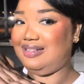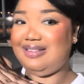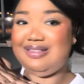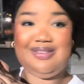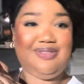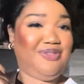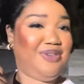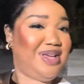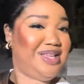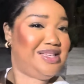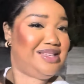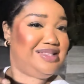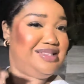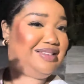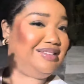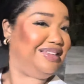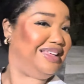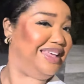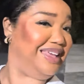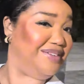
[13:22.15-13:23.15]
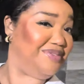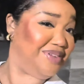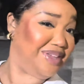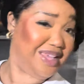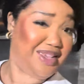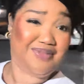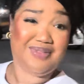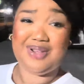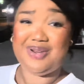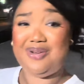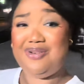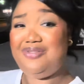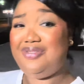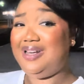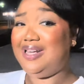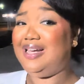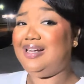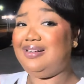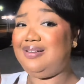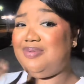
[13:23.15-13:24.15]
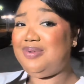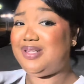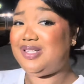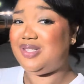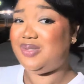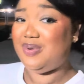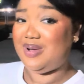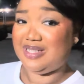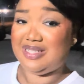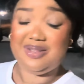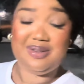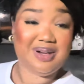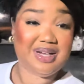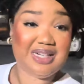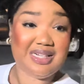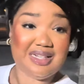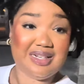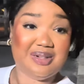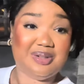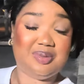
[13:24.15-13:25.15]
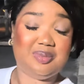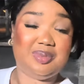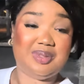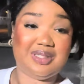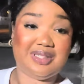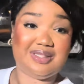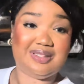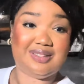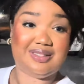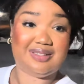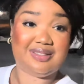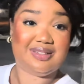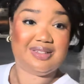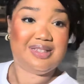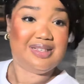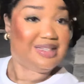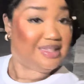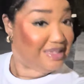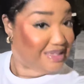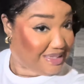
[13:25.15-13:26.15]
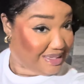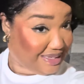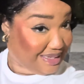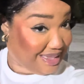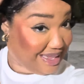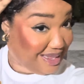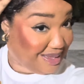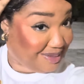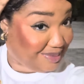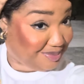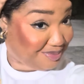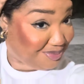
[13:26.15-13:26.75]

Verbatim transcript: The face is still giving, even though I'm feeling a little sweaty right now, but yeah.